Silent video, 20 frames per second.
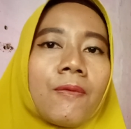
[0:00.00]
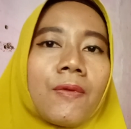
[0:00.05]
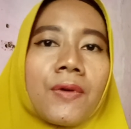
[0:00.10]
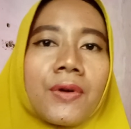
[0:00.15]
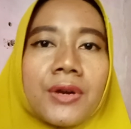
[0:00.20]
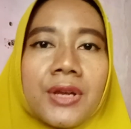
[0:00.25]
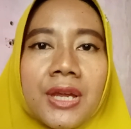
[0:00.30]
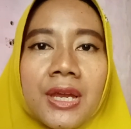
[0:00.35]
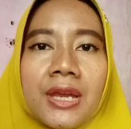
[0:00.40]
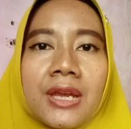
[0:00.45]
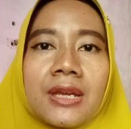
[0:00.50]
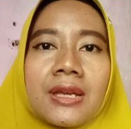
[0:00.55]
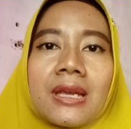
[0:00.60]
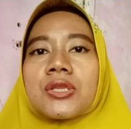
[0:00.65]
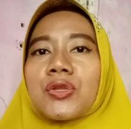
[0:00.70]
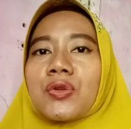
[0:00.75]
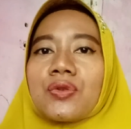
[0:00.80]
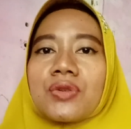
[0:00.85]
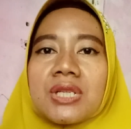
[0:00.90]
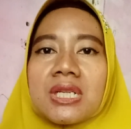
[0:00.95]
working,
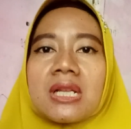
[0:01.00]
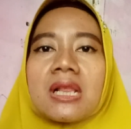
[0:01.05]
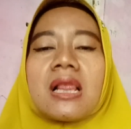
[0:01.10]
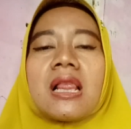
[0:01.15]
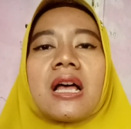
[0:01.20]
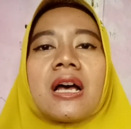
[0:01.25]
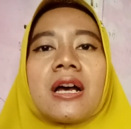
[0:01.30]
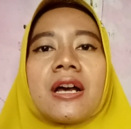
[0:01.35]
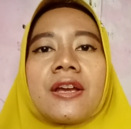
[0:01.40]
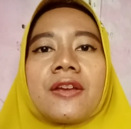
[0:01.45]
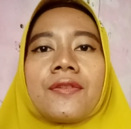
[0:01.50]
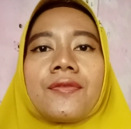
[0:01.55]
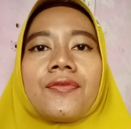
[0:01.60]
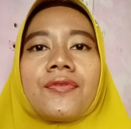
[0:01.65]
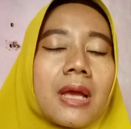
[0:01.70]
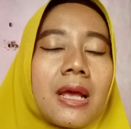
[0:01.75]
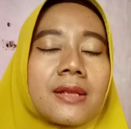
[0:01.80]
social life,